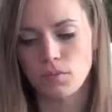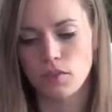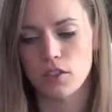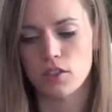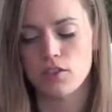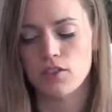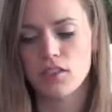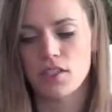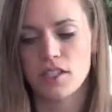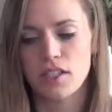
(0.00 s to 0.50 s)

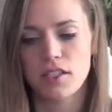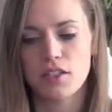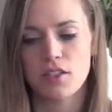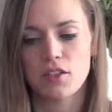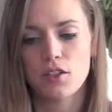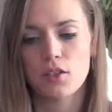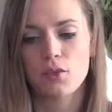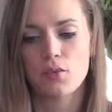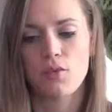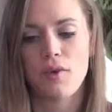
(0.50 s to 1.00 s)
you'll see
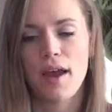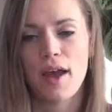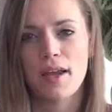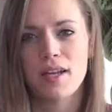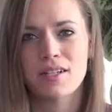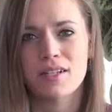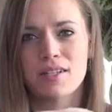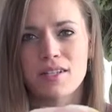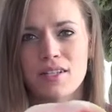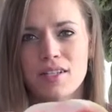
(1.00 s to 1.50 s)
that the
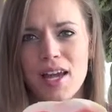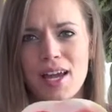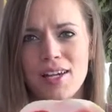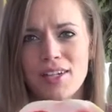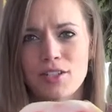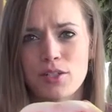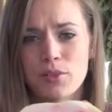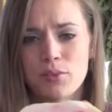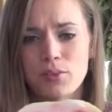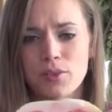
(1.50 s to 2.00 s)
rind inside
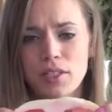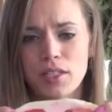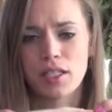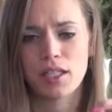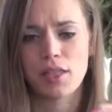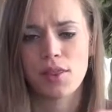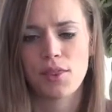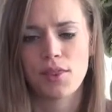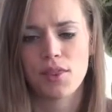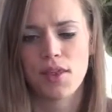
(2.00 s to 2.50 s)
is
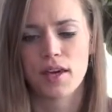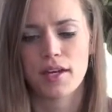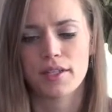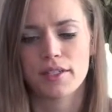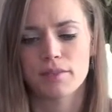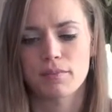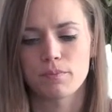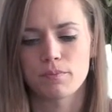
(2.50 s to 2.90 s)
really thick.